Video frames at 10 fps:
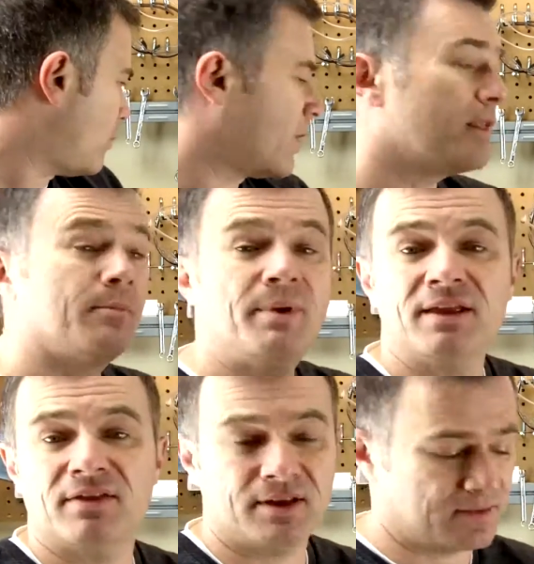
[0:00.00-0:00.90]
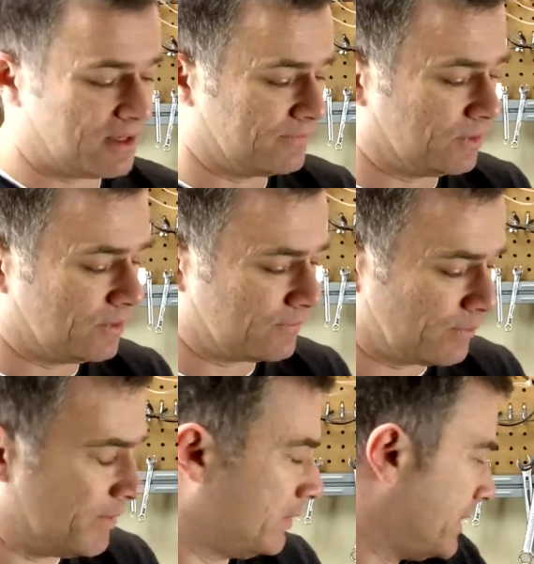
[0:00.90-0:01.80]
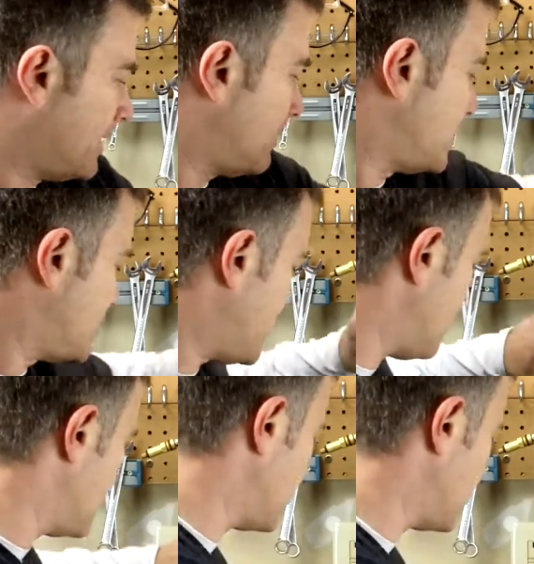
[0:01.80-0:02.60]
One of the big things that I've learned from building it, I'm going to share